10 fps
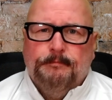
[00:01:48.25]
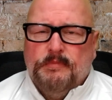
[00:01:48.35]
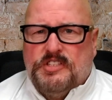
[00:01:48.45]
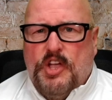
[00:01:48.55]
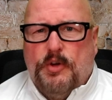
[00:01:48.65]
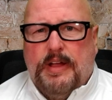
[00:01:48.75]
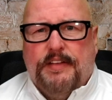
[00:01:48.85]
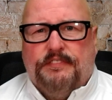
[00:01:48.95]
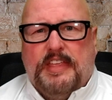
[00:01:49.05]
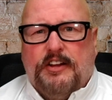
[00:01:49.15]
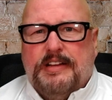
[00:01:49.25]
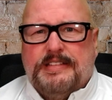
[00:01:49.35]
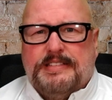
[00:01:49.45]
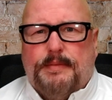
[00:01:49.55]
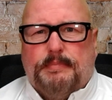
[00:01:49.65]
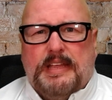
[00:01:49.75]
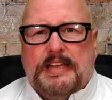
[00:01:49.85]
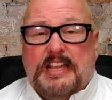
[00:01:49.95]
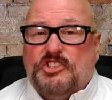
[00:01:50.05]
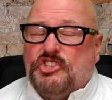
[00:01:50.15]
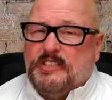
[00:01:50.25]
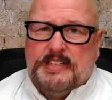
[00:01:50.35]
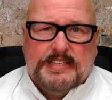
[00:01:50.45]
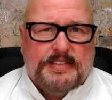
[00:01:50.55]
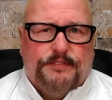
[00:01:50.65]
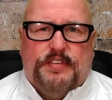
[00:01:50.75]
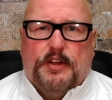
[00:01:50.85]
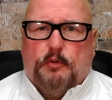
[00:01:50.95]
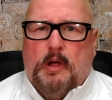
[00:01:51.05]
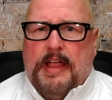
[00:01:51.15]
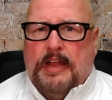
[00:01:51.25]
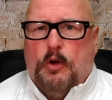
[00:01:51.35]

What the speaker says: So if there is something that just doesn't fit right,